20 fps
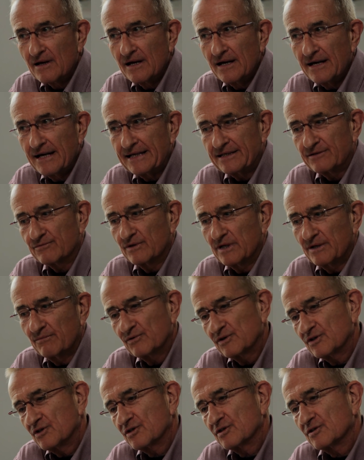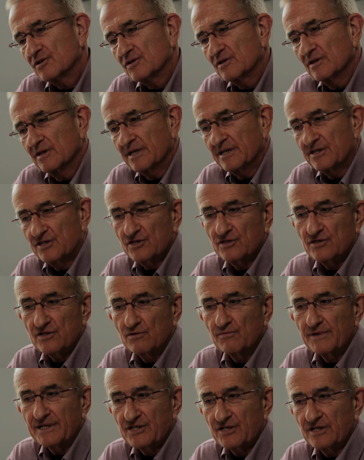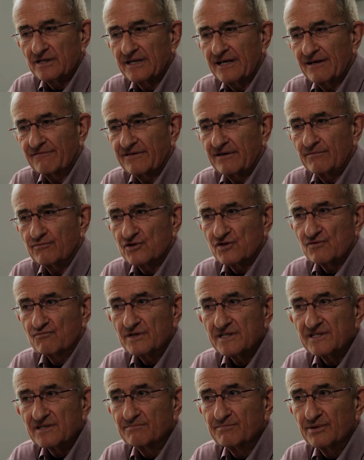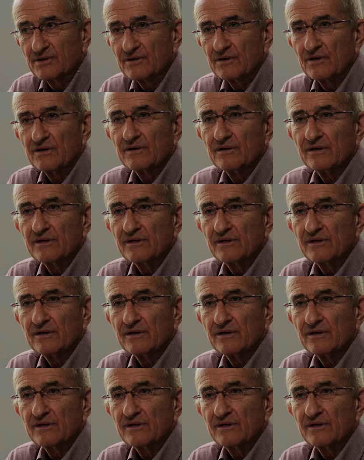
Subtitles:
It's just a question if I was visible,